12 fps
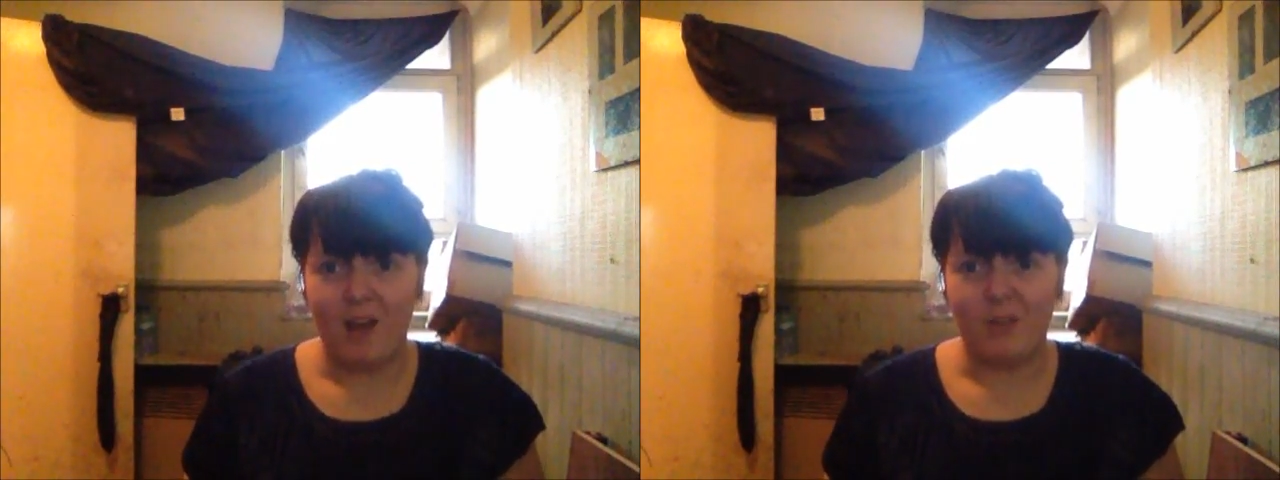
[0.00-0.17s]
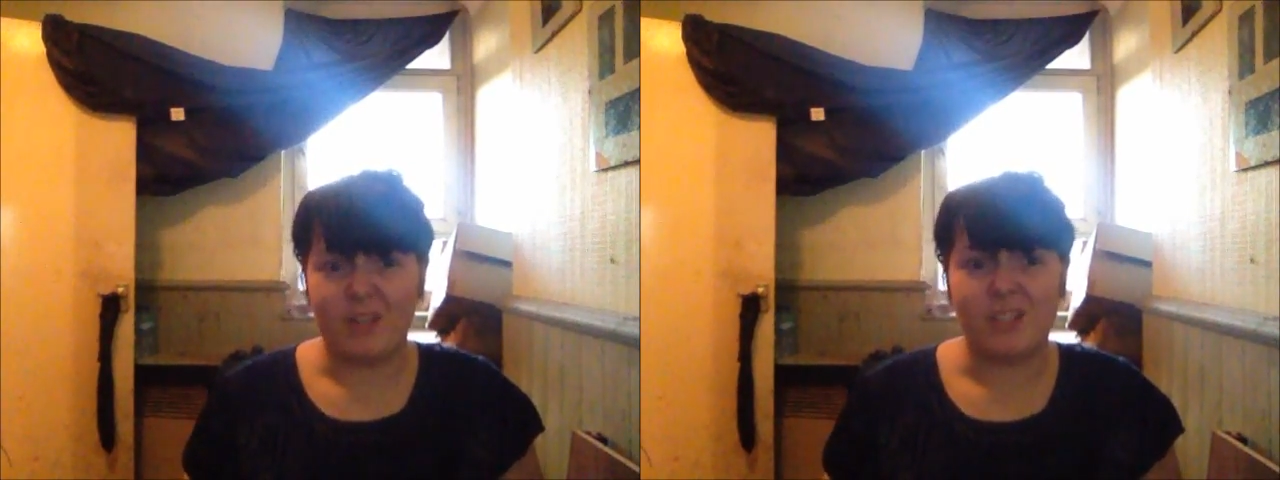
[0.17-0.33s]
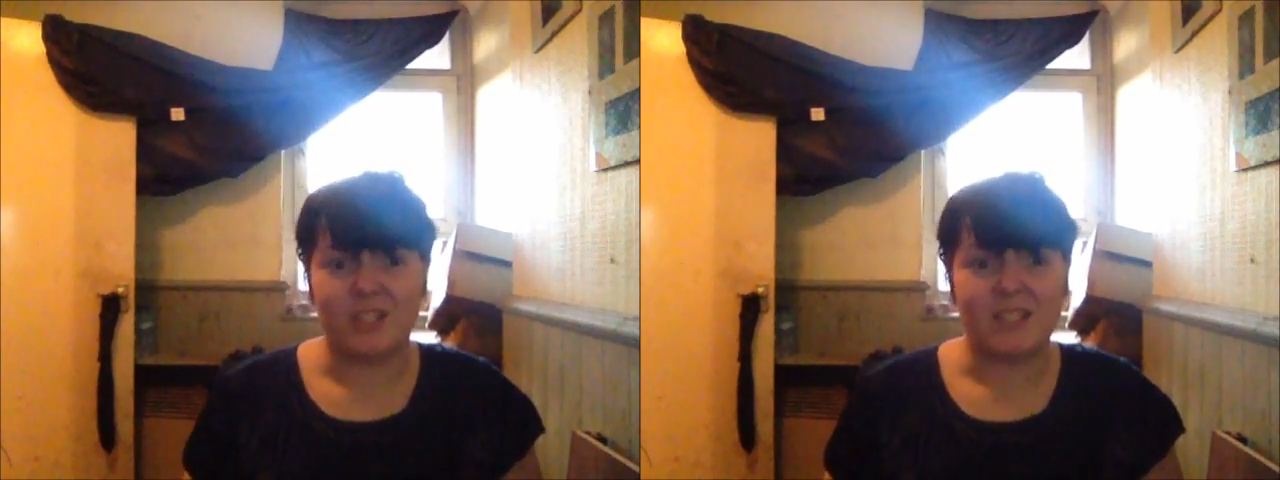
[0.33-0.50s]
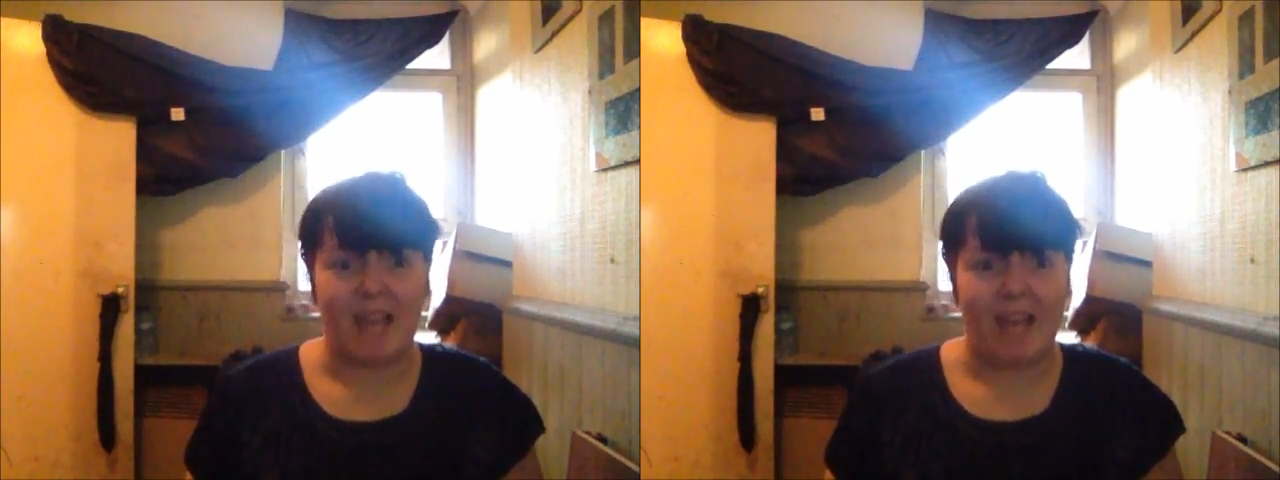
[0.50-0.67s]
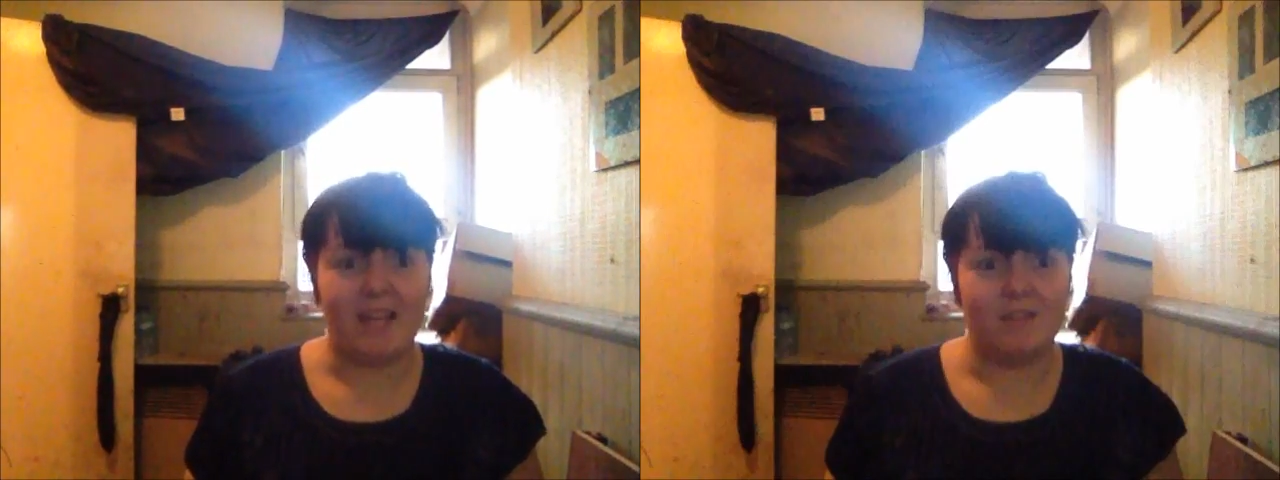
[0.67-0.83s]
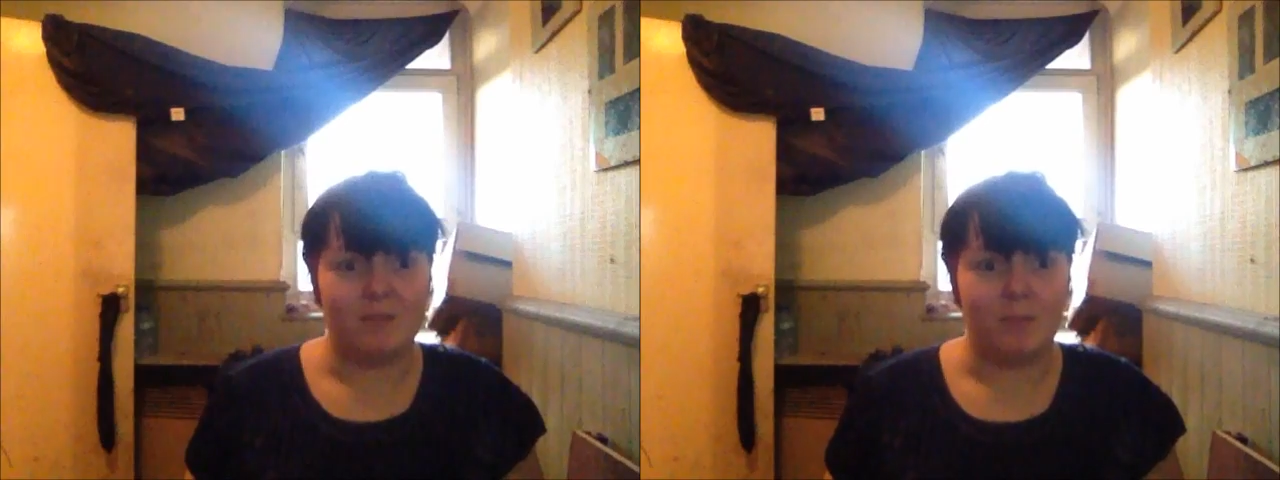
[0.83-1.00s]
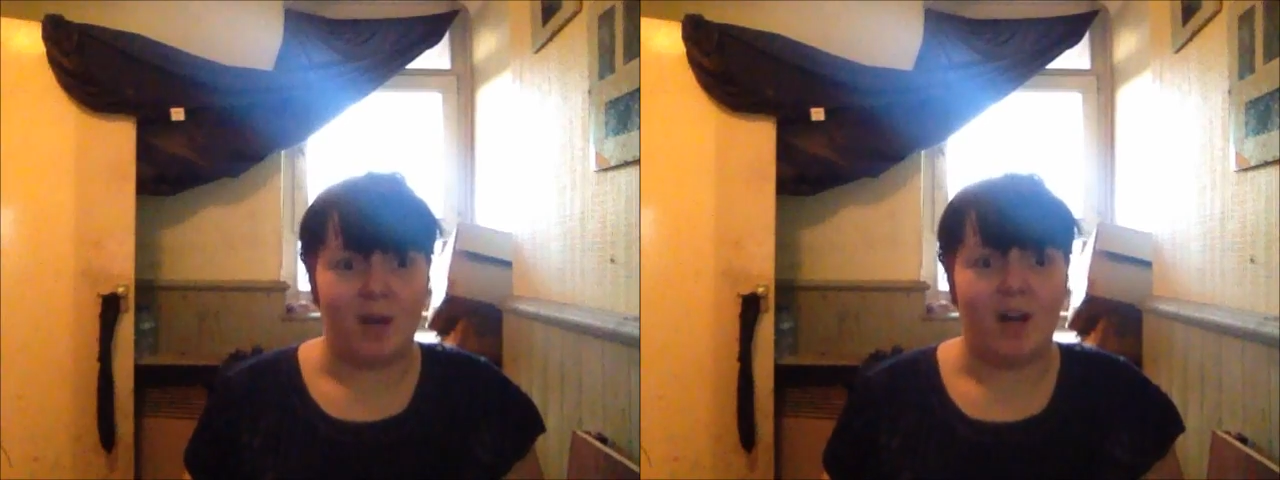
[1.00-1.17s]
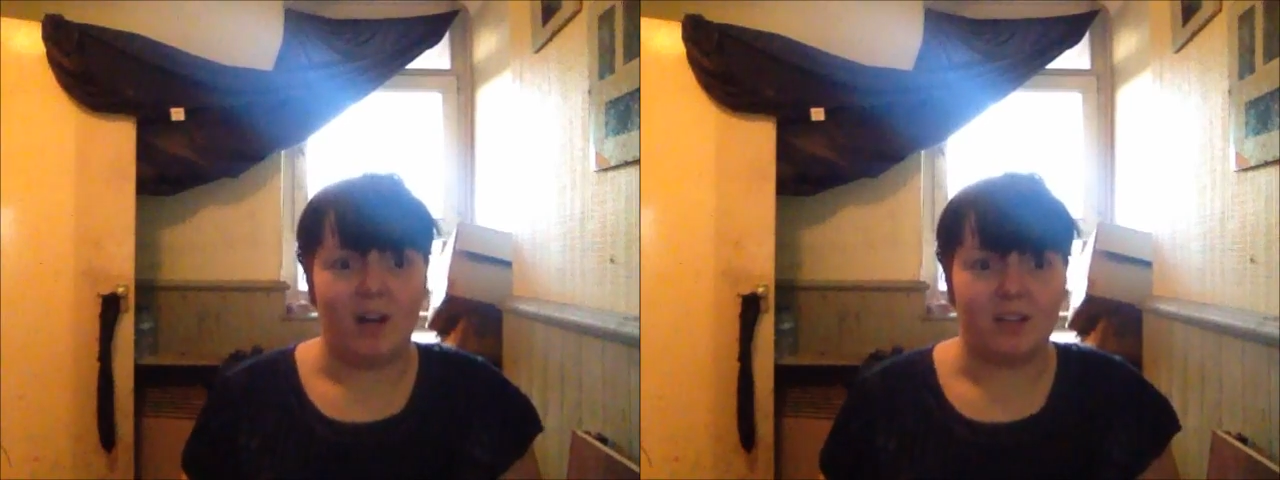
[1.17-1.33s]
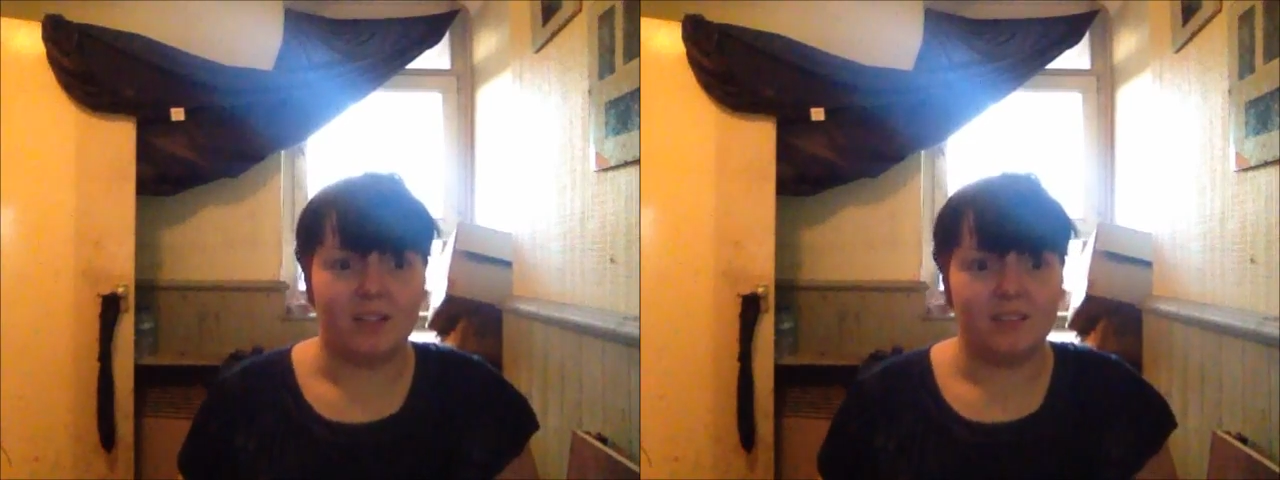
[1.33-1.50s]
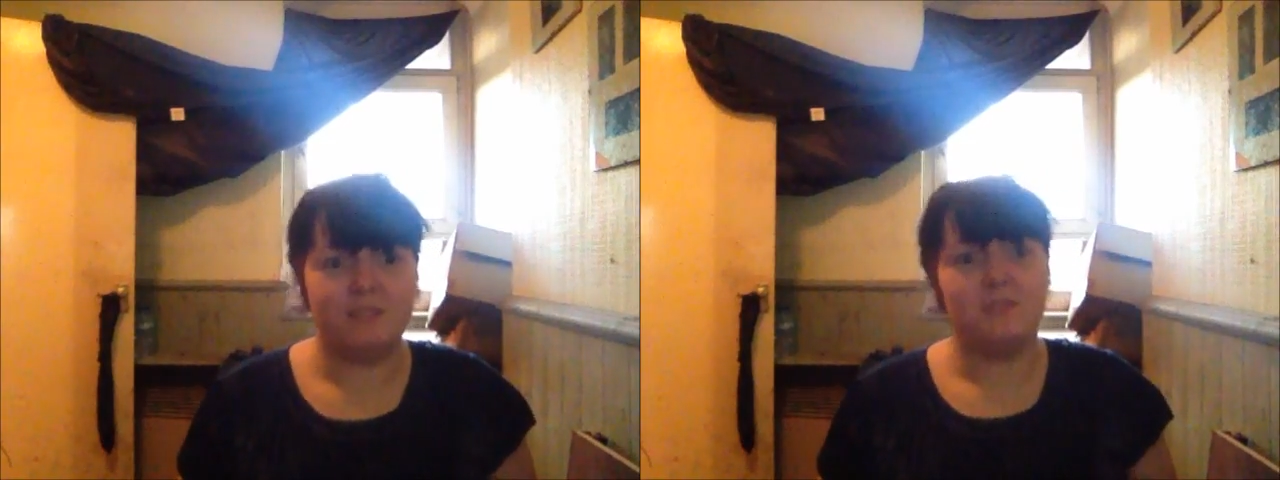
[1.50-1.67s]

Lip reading: which is kind of a bargain